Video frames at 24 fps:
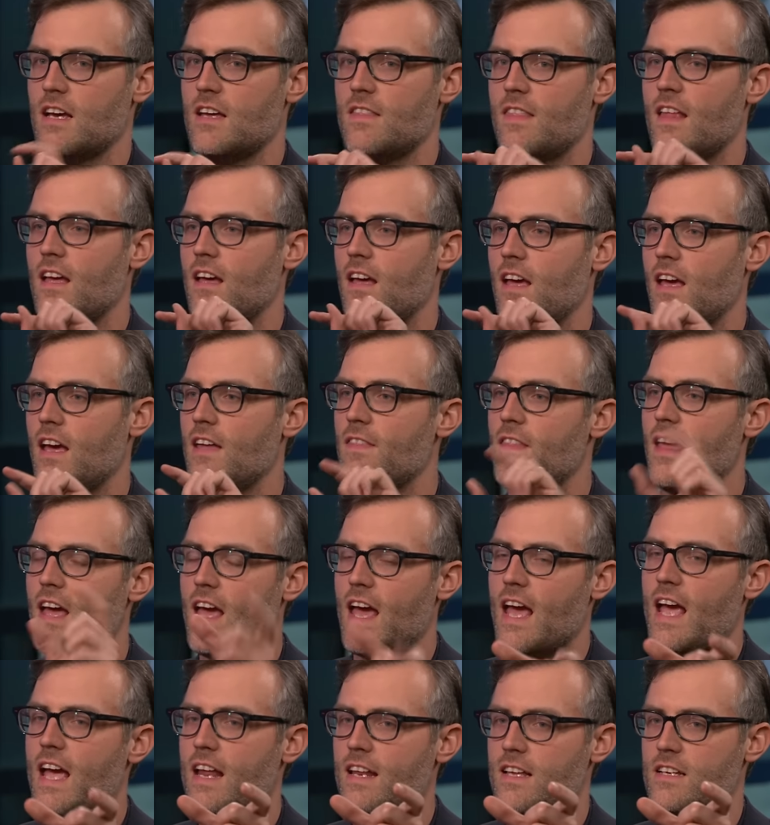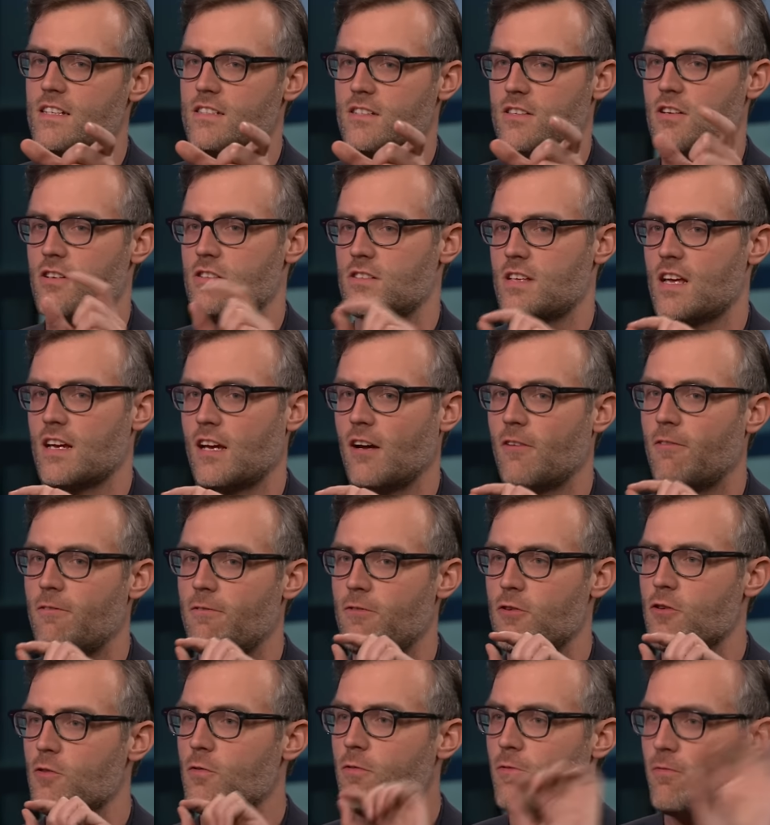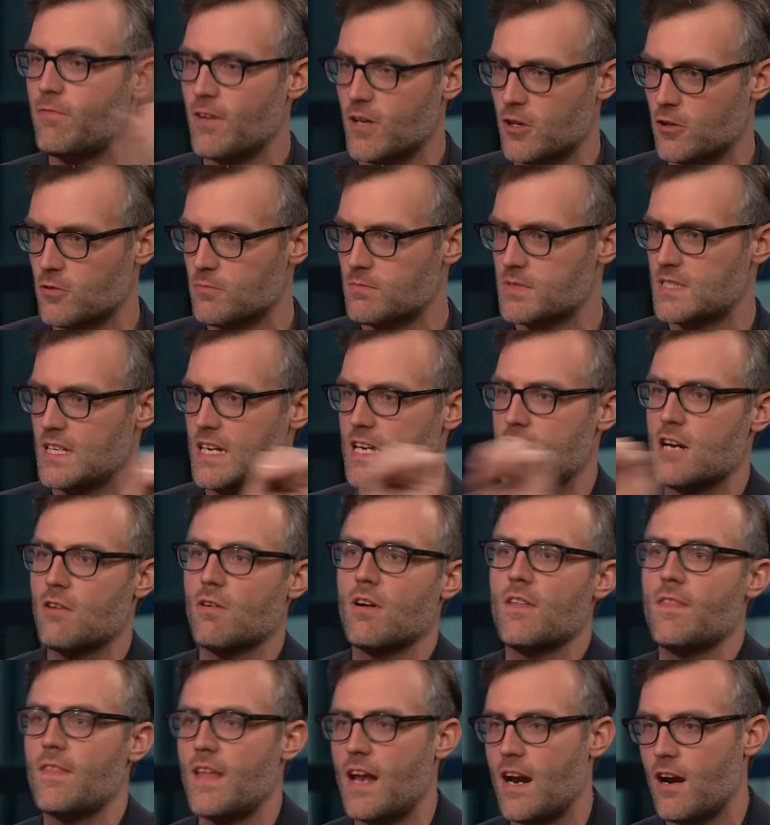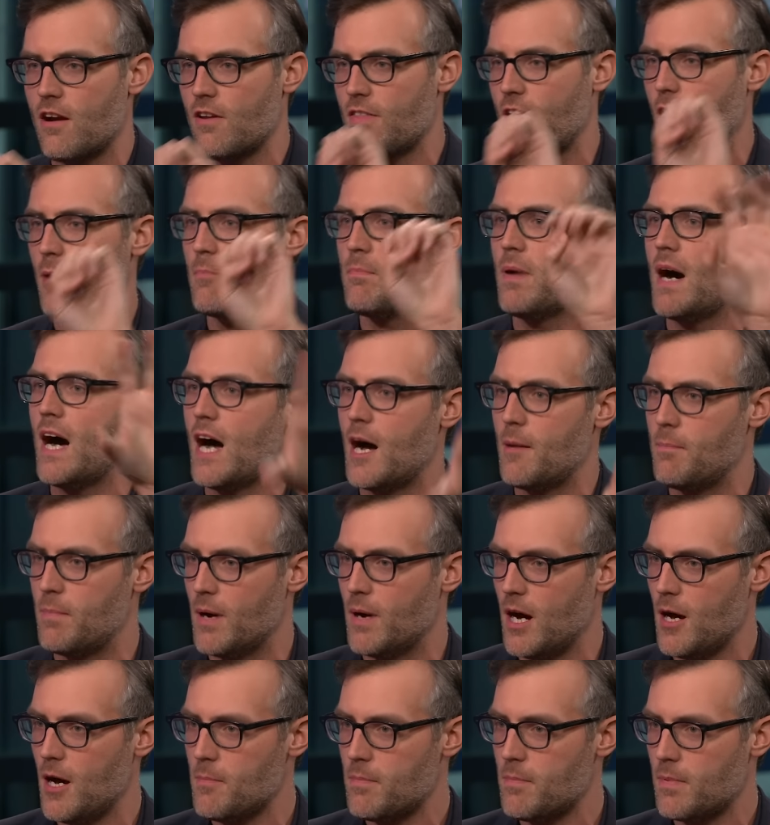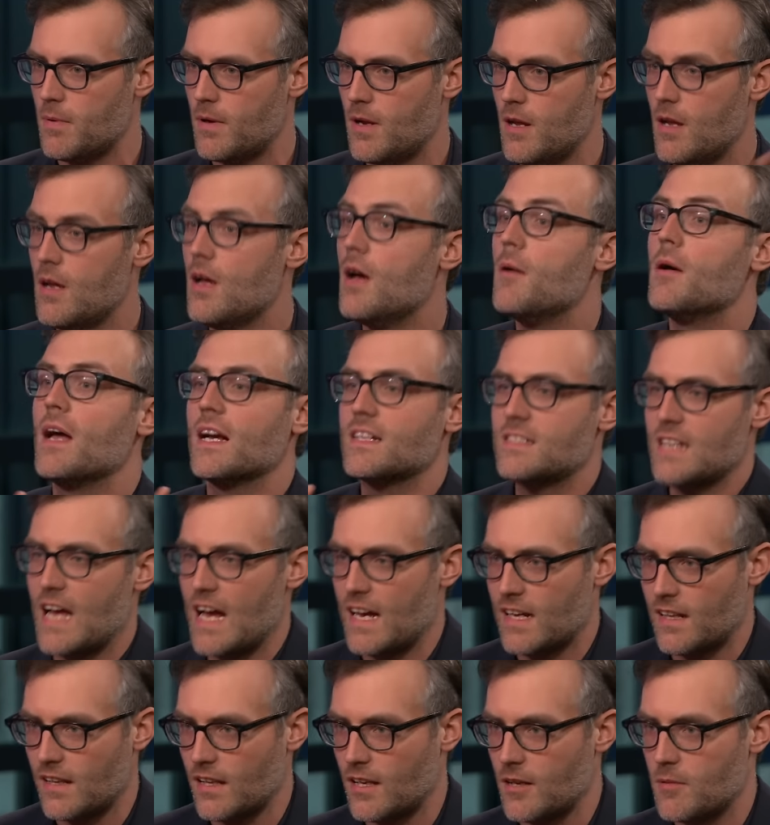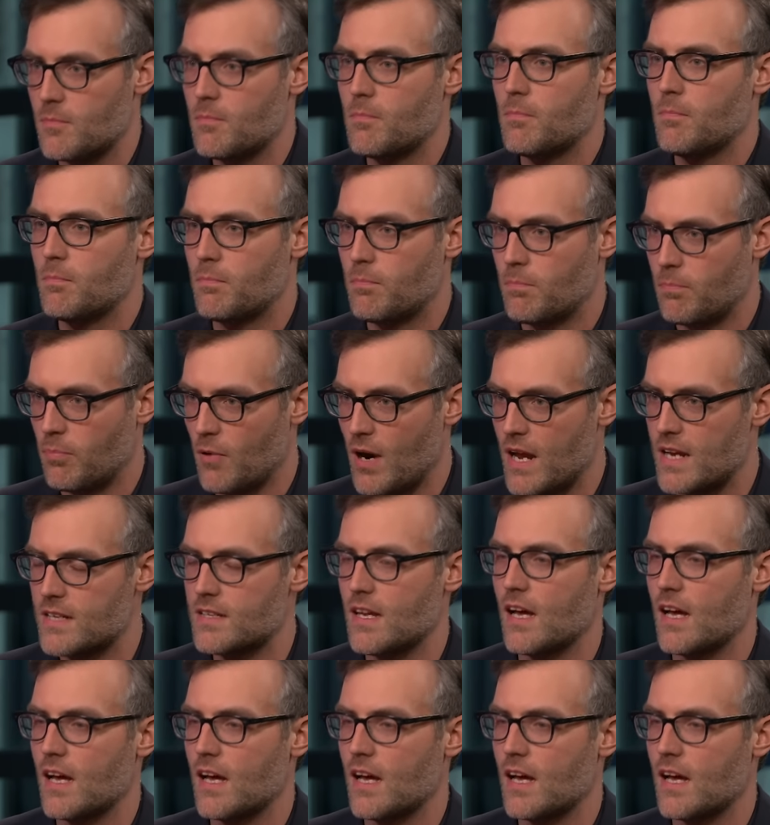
in the in the eighties, there's like a few films here and there that pop Brain up. Dead. Exactly. Braindead is Buddy Holly. Braindead.